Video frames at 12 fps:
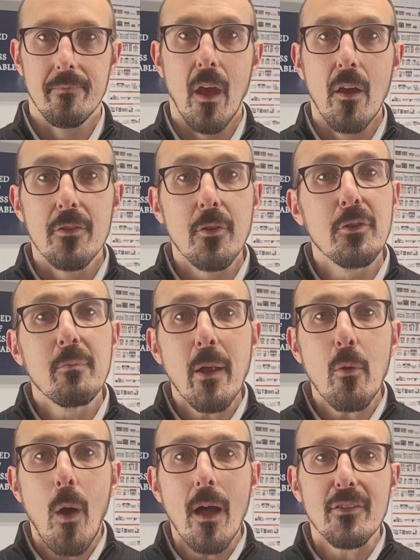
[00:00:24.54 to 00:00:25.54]
So it's
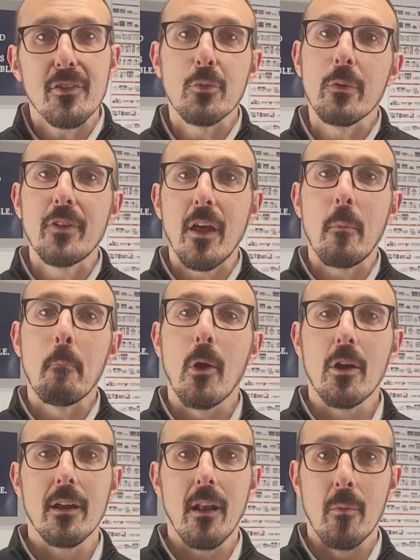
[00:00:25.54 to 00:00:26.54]
been a while since we've done a
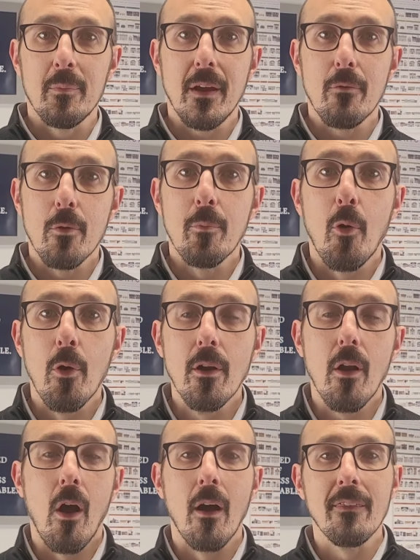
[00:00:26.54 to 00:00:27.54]
market update
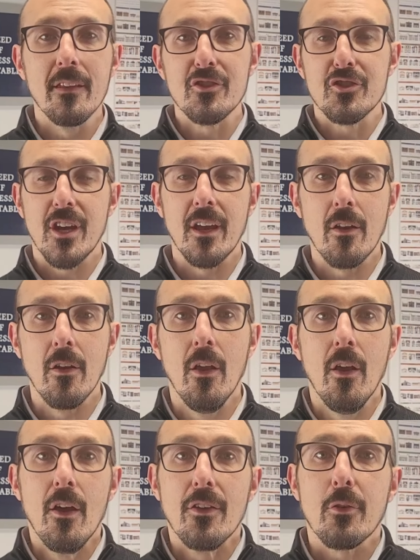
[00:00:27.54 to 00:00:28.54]
report on this
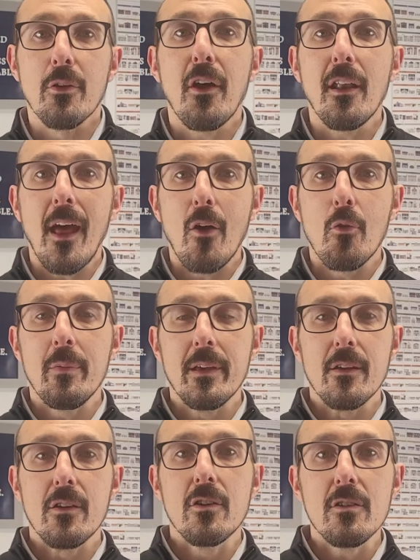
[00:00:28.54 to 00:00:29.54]
channel, so I thought now would be
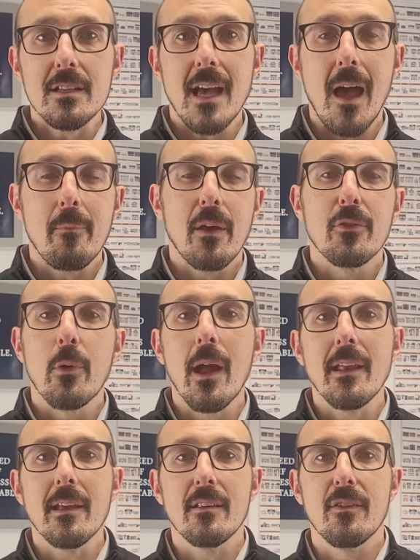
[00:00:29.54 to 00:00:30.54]
a good time as we're
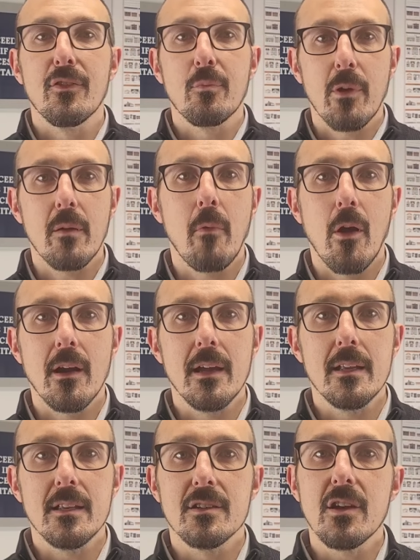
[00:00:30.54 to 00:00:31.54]
heading into the spring
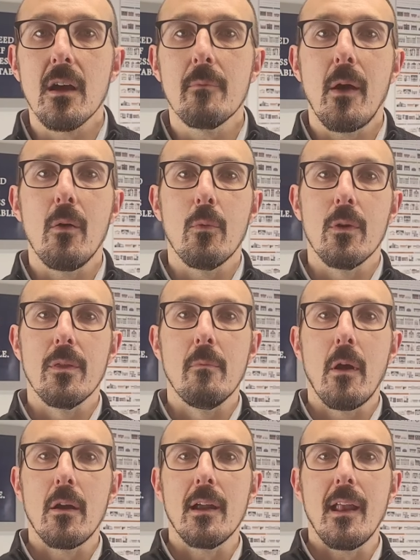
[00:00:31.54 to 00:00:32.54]
market to talk about where the
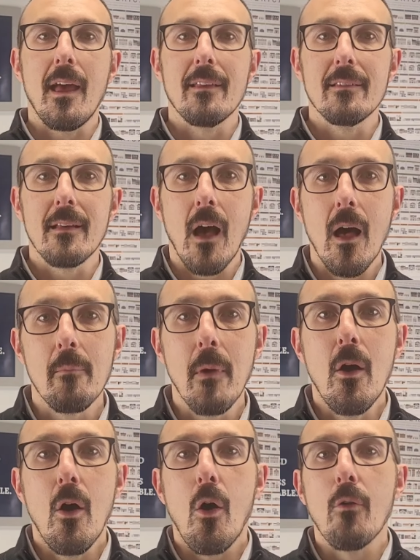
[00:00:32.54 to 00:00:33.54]
market has come
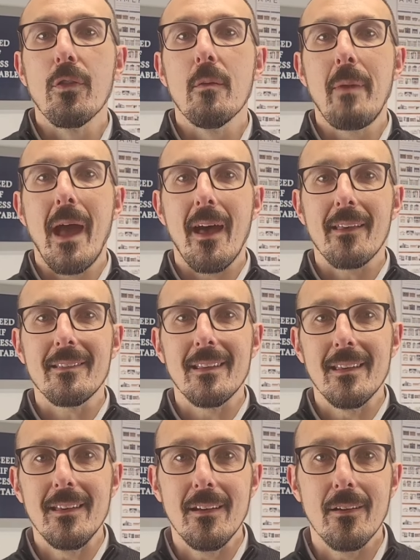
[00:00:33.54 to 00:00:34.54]
over the past
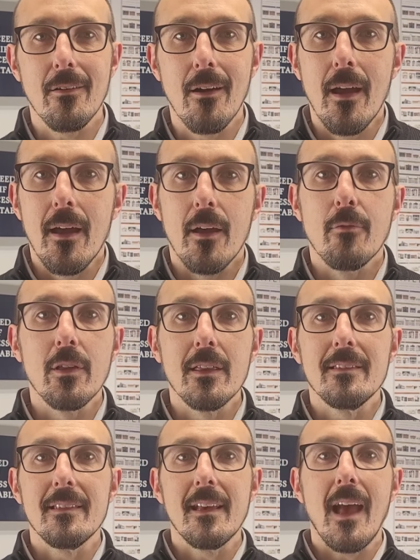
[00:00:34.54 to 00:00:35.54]
year and really
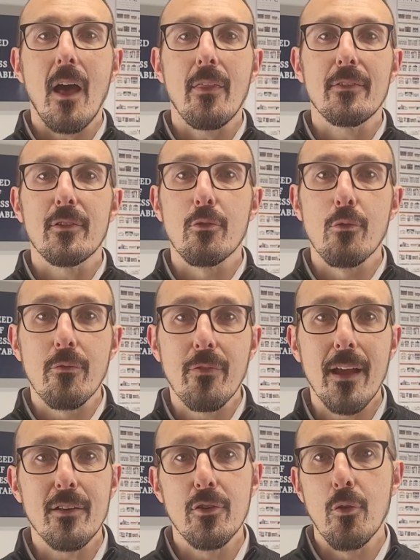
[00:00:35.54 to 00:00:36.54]
see how that's going to
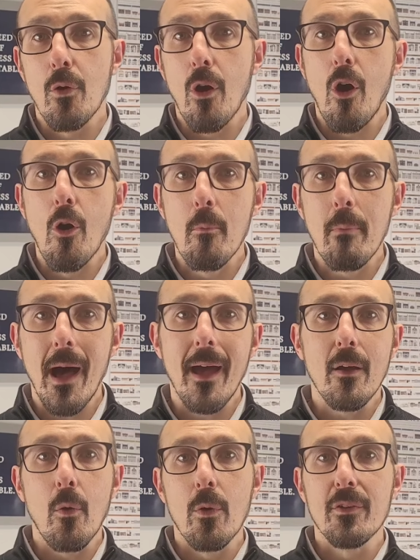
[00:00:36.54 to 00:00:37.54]
reflect your home
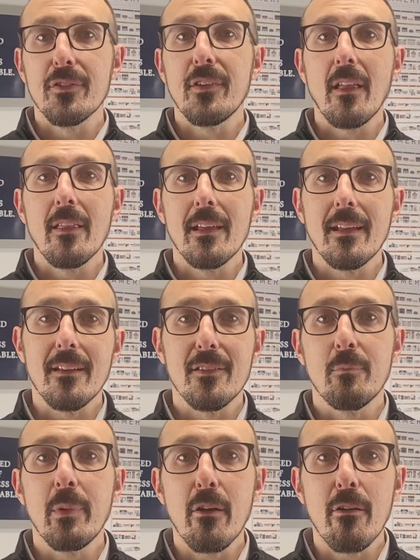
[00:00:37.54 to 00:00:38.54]
buying or selling
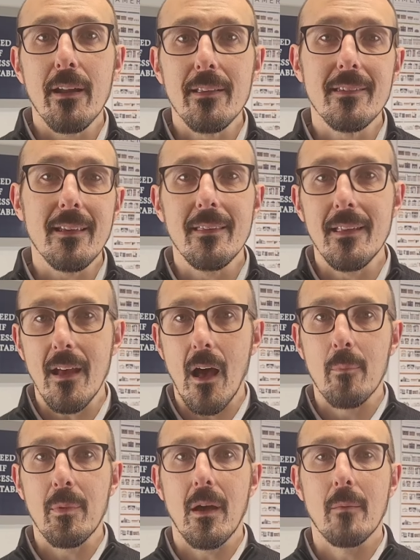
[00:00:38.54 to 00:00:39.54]
experience in the
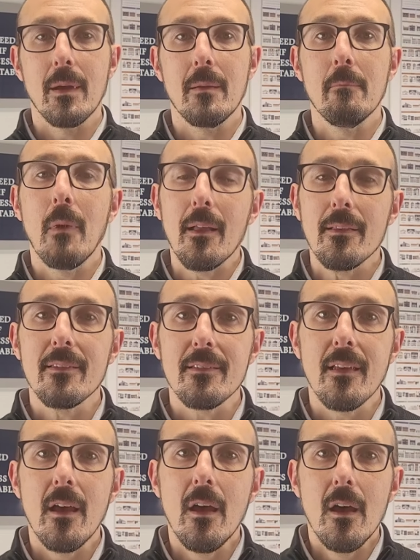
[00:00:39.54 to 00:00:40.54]
upcoming
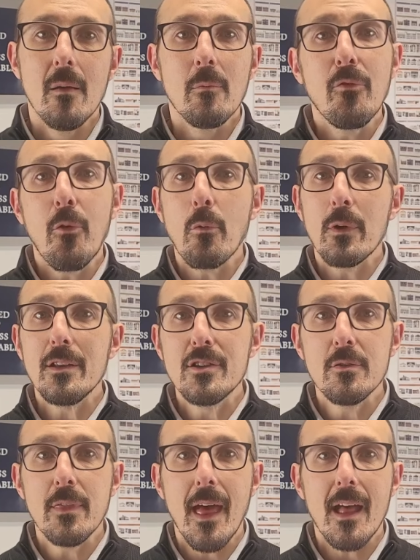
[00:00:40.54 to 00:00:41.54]
months. Before we
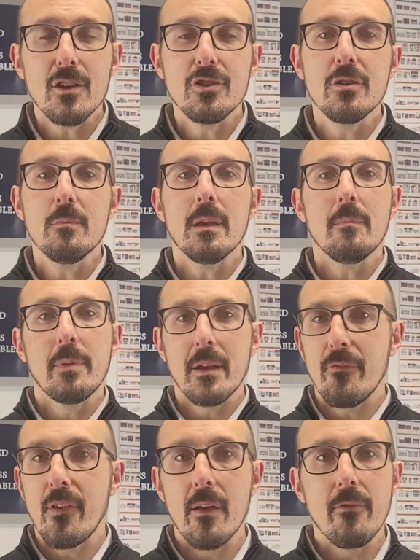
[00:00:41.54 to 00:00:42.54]
do that, do me a
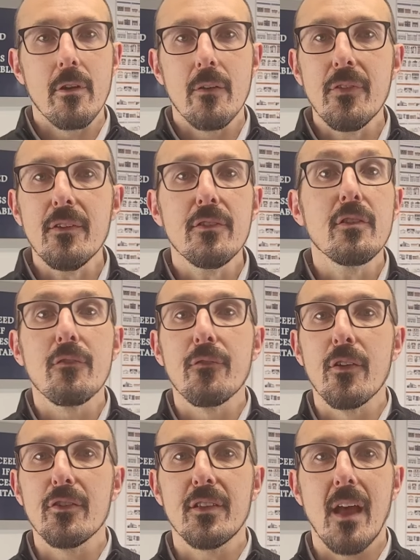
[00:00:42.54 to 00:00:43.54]
big favor. If this is your
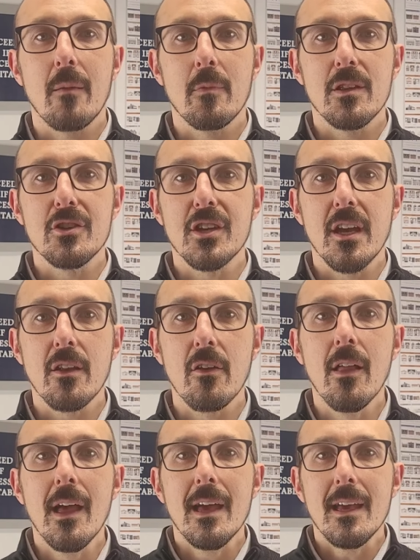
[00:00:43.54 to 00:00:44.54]
first time to the
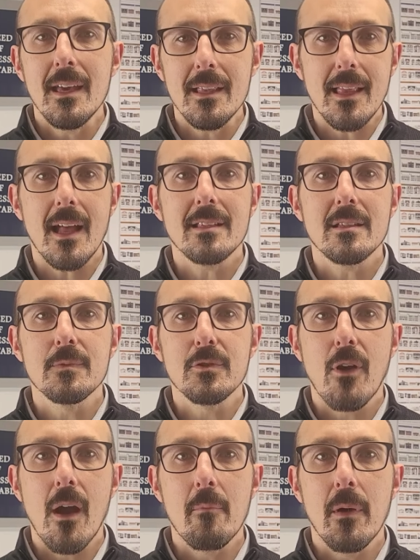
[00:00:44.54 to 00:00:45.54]
channel, hit that
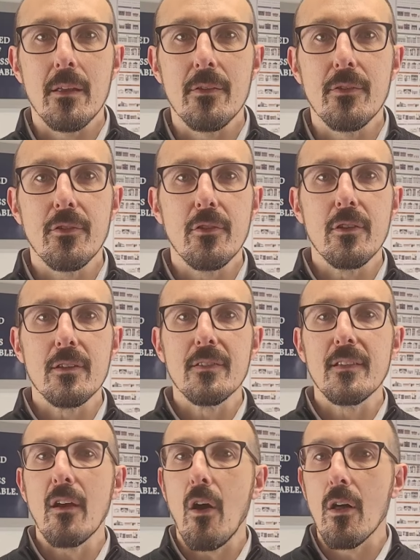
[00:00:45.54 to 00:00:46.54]
subscribe button so you can
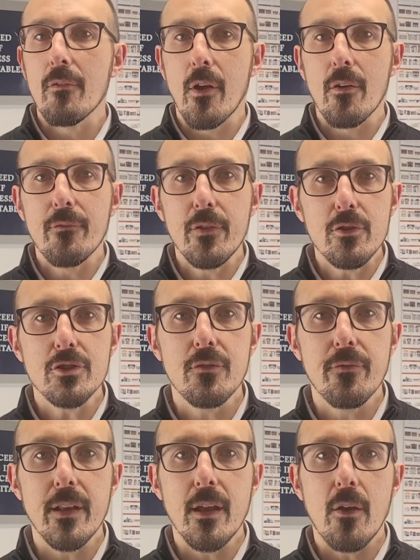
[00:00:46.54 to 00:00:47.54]
see all of our future
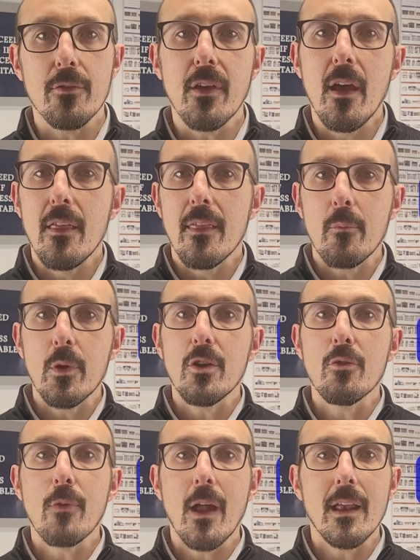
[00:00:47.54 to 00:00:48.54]
videos. Then when
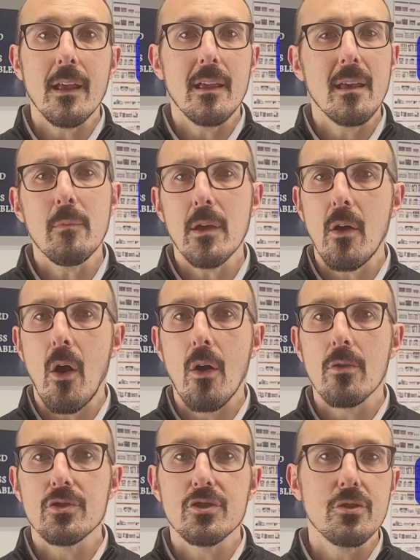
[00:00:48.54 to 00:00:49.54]
you're ready, give me a
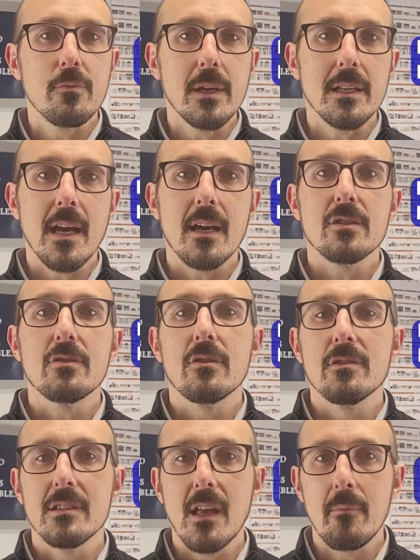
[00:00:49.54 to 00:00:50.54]
call, shoot me a text,
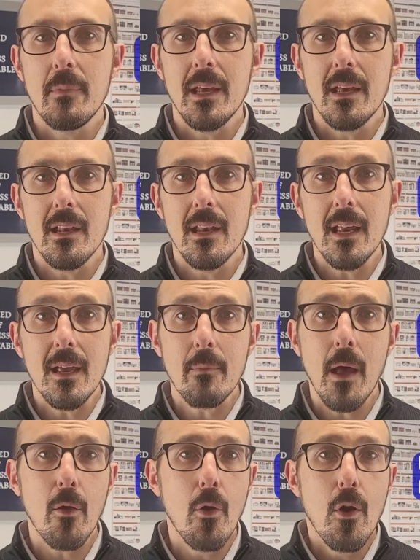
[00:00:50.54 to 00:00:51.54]
or send me an
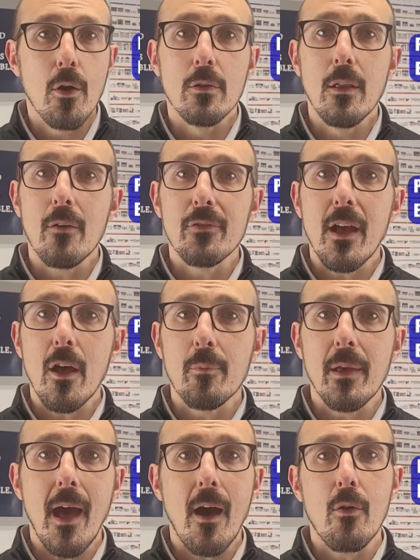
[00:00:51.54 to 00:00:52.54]
email. We'd love to
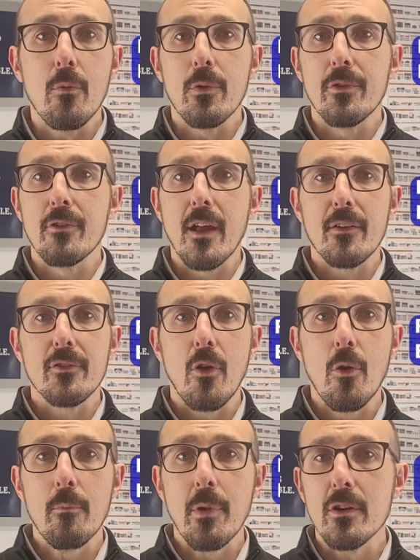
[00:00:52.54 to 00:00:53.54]
help you out with your next
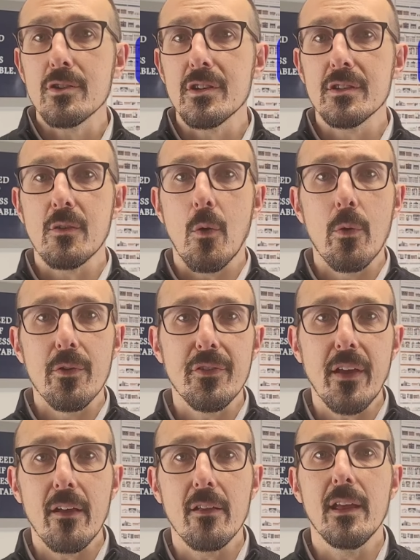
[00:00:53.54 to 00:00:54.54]
home purchase or
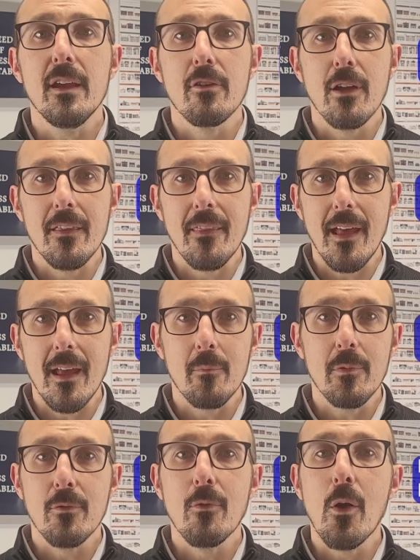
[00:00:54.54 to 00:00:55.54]
sale here in the
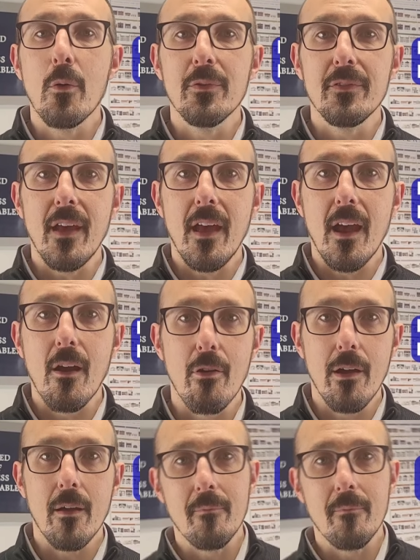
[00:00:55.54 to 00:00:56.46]
Hampton Roads area.